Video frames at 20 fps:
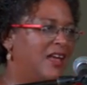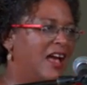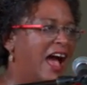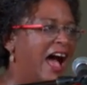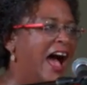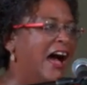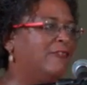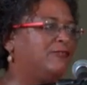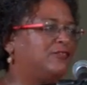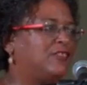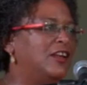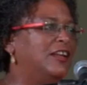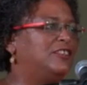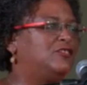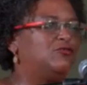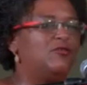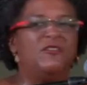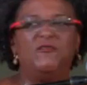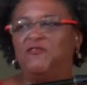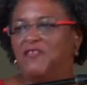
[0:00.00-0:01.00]
After
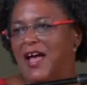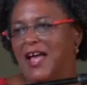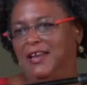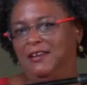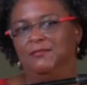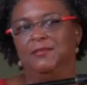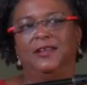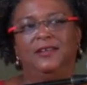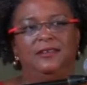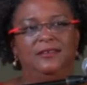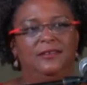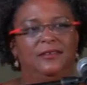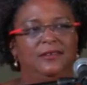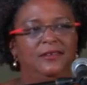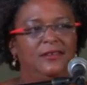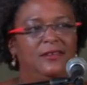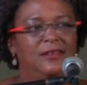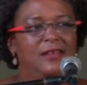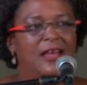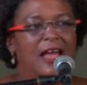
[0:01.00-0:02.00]
its refinement,
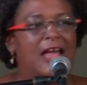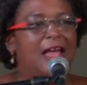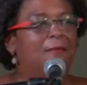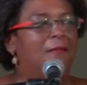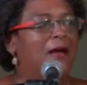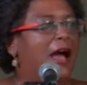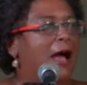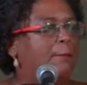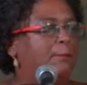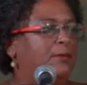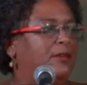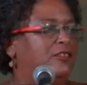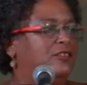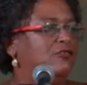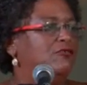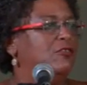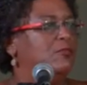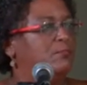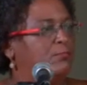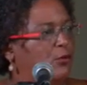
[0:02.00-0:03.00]
I am happy to
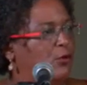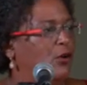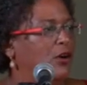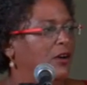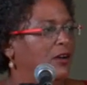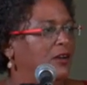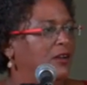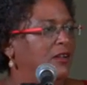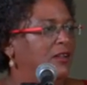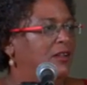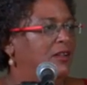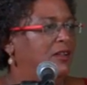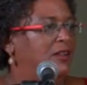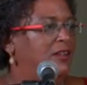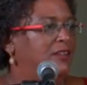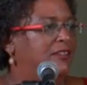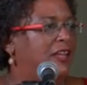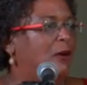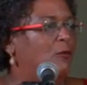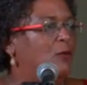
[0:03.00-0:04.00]
report
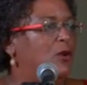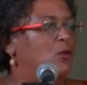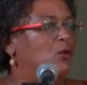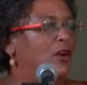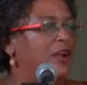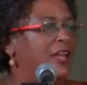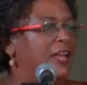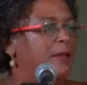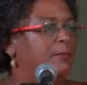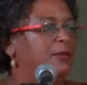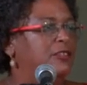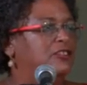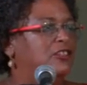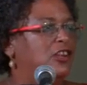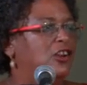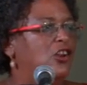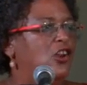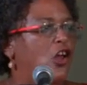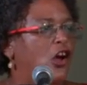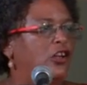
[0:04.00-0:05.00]
that we were able to
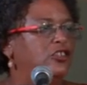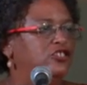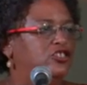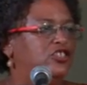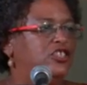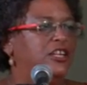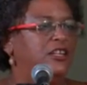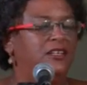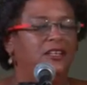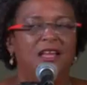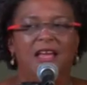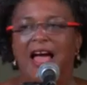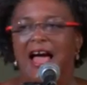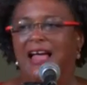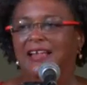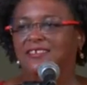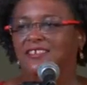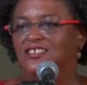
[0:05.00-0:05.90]
launch it at